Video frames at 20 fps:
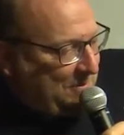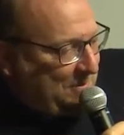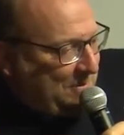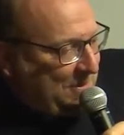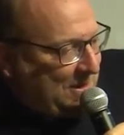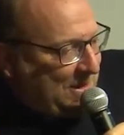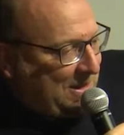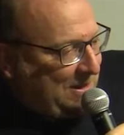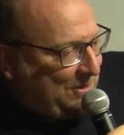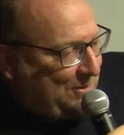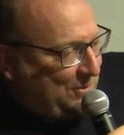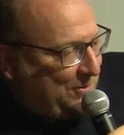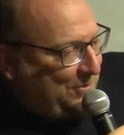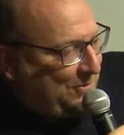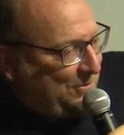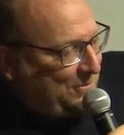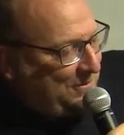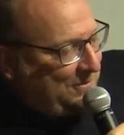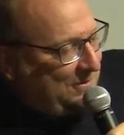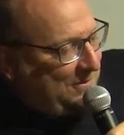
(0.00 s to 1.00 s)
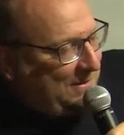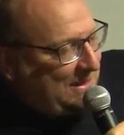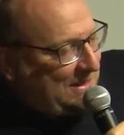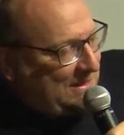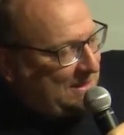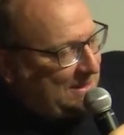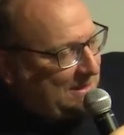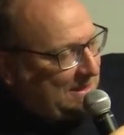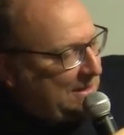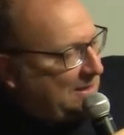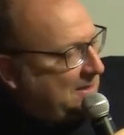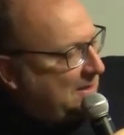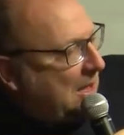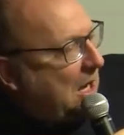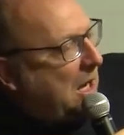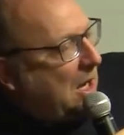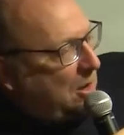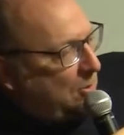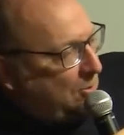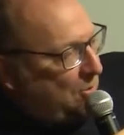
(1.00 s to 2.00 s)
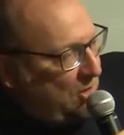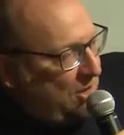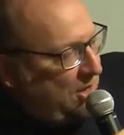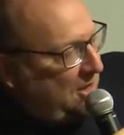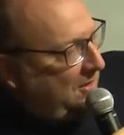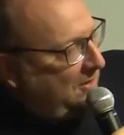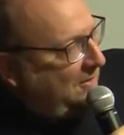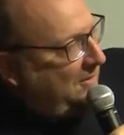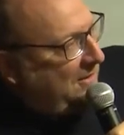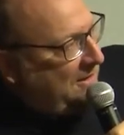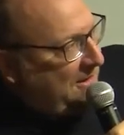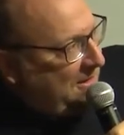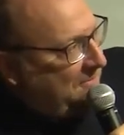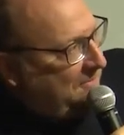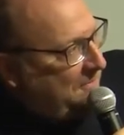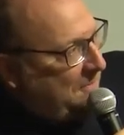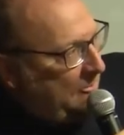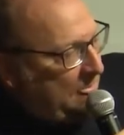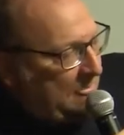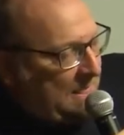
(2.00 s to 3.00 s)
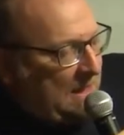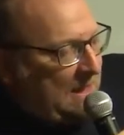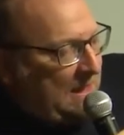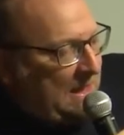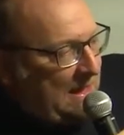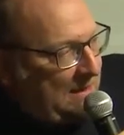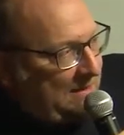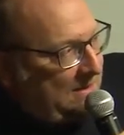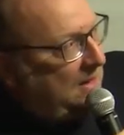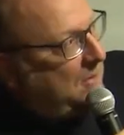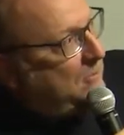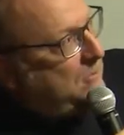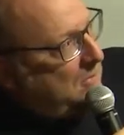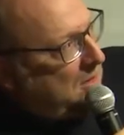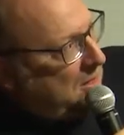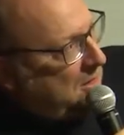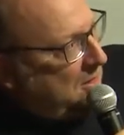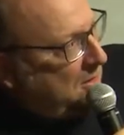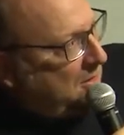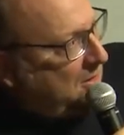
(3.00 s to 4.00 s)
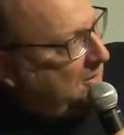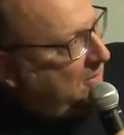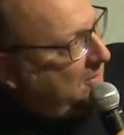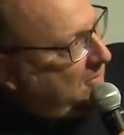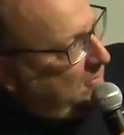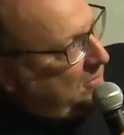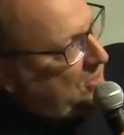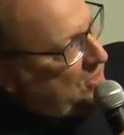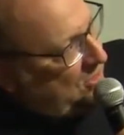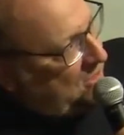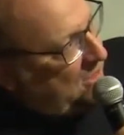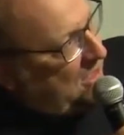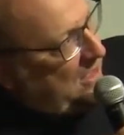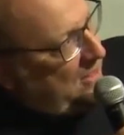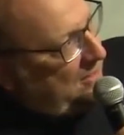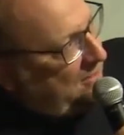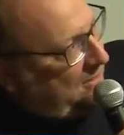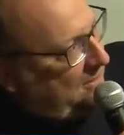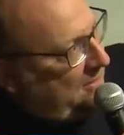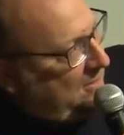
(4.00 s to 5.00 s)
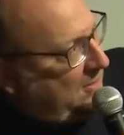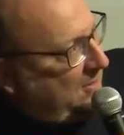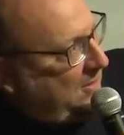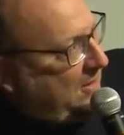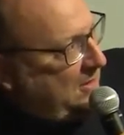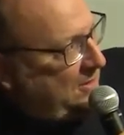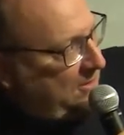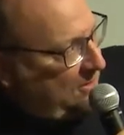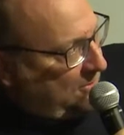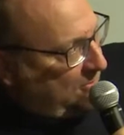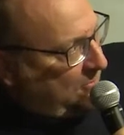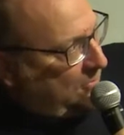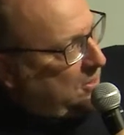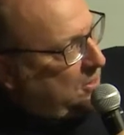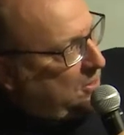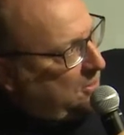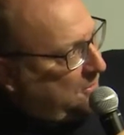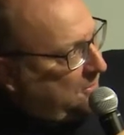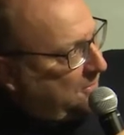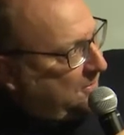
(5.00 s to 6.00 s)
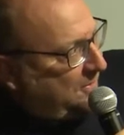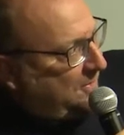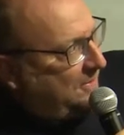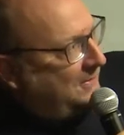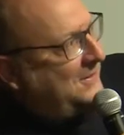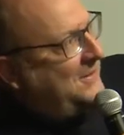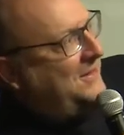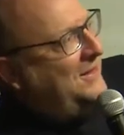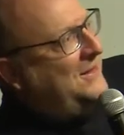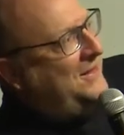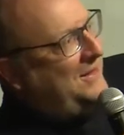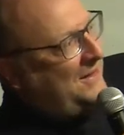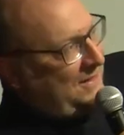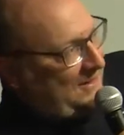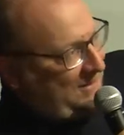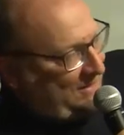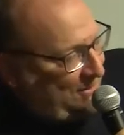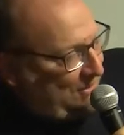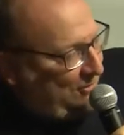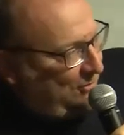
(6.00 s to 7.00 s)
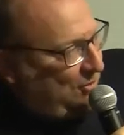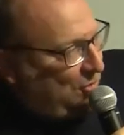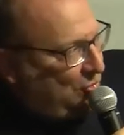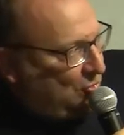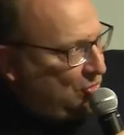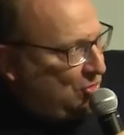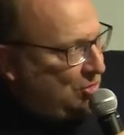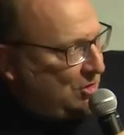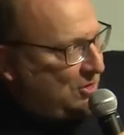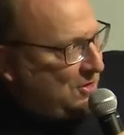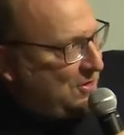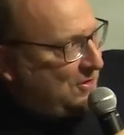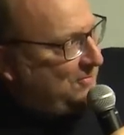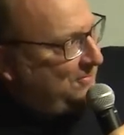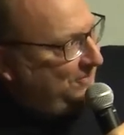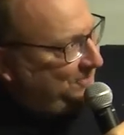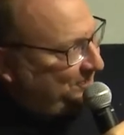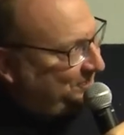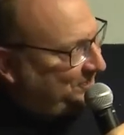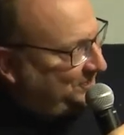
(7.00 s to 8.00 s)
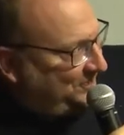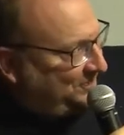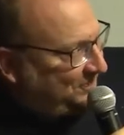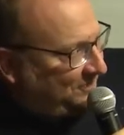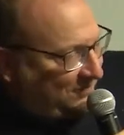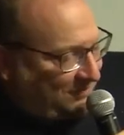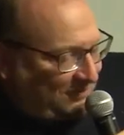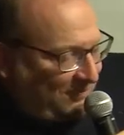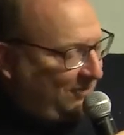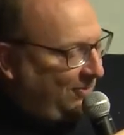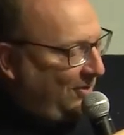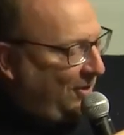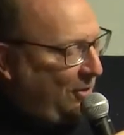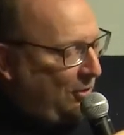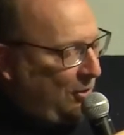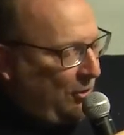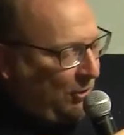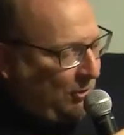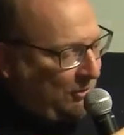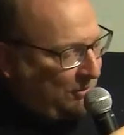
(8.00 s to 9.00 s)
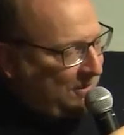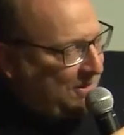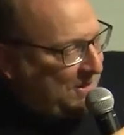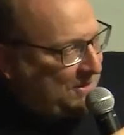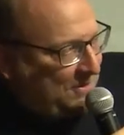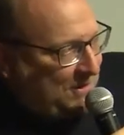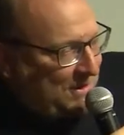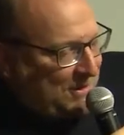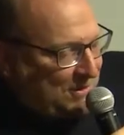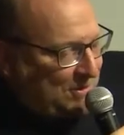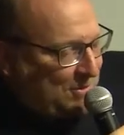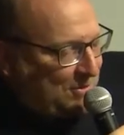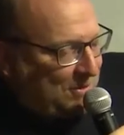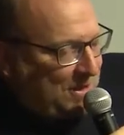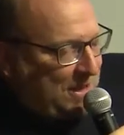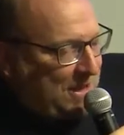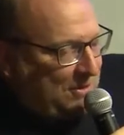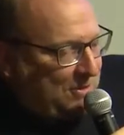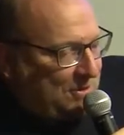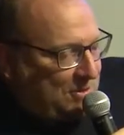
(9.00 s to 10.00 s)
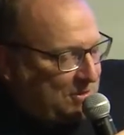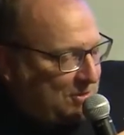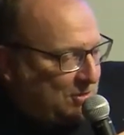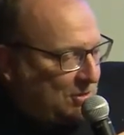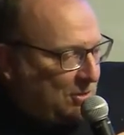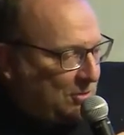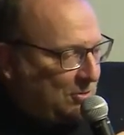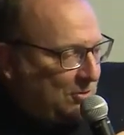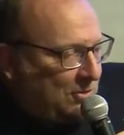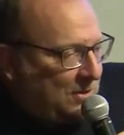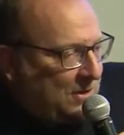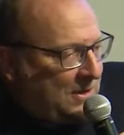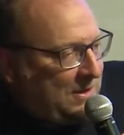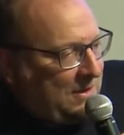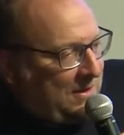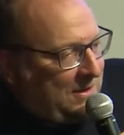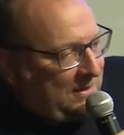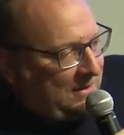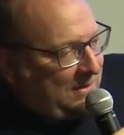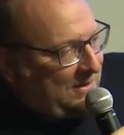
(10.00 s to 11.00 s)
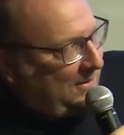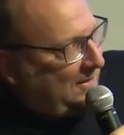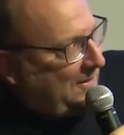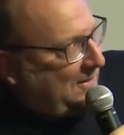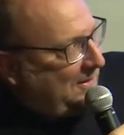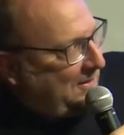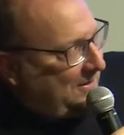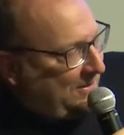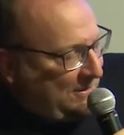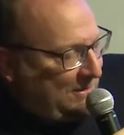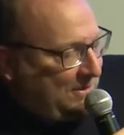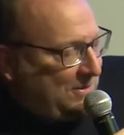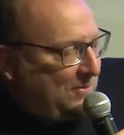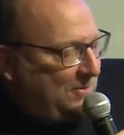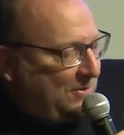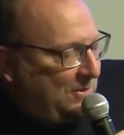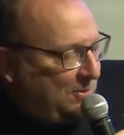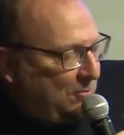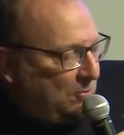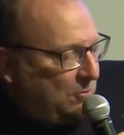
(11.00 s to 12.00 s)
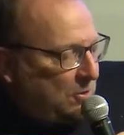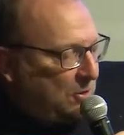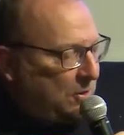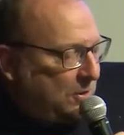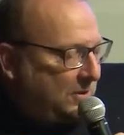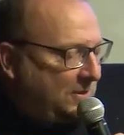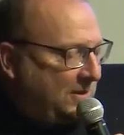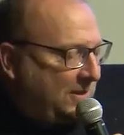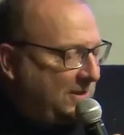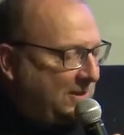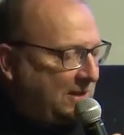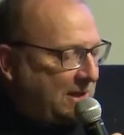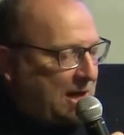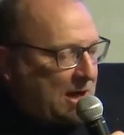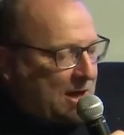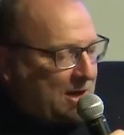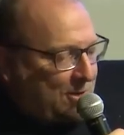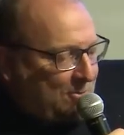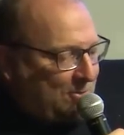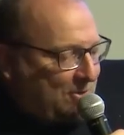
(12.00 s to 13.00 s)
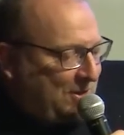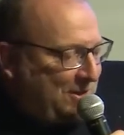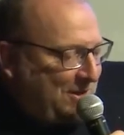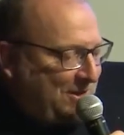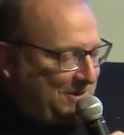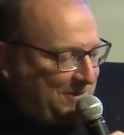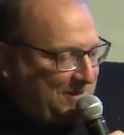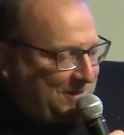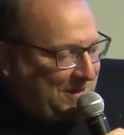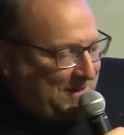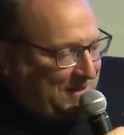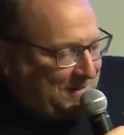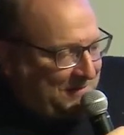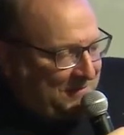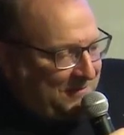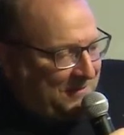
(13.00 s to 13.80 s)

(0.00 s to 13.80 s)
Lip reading: kind of designates harmony, yeah. And then Mir, which again is the world, the future, all of these things together. So the world in harmony, yeah.